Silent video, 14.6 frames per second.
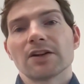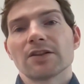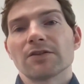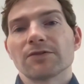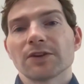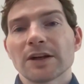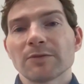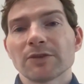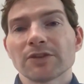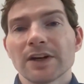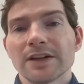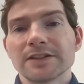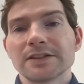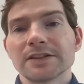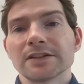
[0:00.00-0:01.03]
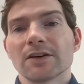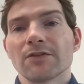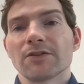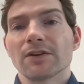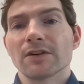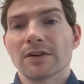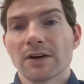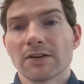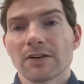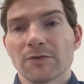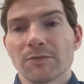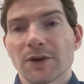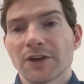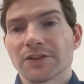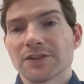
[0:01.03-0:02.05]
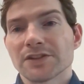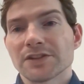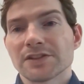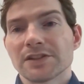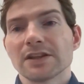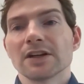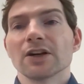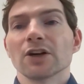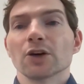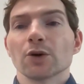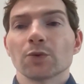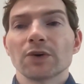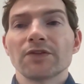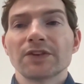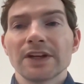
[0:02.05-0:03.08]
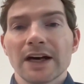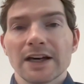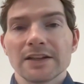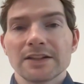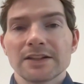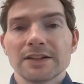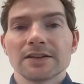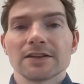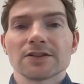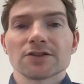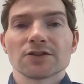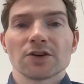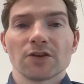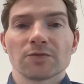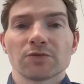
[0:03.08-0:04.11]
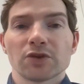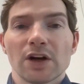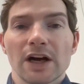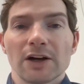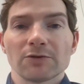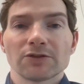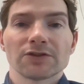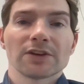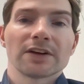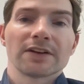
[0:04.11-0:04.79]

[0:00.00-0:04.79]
the fundamental idea of the law of periodicity with the ideas of Prout,